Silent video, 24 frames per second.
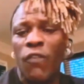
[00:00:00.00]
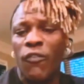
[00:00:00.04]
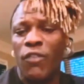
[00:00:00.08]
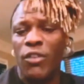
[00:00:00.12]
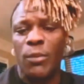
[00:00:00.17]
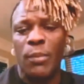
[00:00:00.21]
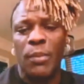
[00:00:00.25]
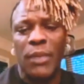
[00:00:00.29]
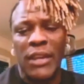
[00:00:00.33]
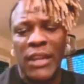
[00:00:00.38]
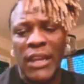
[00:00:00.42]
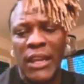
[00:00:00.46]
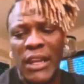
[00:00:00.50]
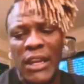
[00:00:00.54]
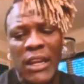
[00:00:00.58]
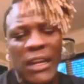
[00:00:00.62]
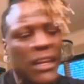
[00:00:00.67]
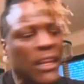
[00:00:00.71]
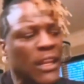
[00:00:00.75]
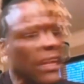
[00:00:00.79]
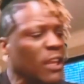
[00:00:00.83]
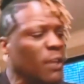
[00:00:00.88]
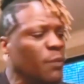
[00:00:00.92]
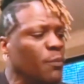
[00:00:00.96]
from the beginning
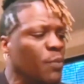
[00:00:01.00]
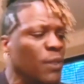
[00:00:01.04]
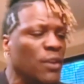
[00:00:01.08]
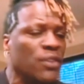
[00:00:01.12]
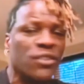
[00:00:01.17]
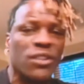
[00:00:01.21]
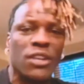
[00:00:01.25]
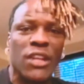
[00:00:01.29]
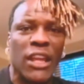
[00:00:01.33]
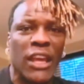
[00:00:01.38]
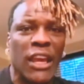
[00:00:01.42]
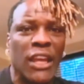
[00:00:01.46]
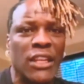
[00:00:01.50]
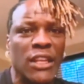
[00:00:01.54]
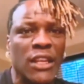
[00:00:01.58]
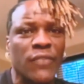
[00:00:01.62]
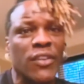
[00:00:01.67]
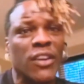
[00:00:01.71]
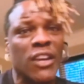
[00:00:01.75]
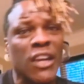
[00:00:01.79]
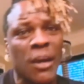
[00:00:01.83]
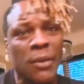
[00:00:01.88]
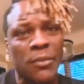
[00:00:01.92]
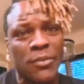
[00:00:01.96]
of the EP to the end
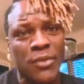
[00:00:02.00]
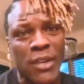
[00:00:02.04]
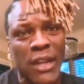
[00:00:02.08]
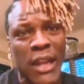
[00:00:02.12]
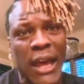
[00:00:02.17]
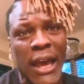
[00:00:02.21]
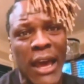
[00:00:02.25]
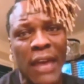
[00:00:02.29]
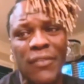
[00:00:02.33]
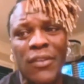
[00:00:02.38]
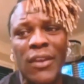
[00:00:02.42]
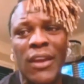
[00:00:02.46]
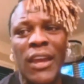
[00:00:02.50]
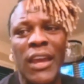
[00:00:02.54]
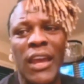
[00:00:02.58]
of it comes alive.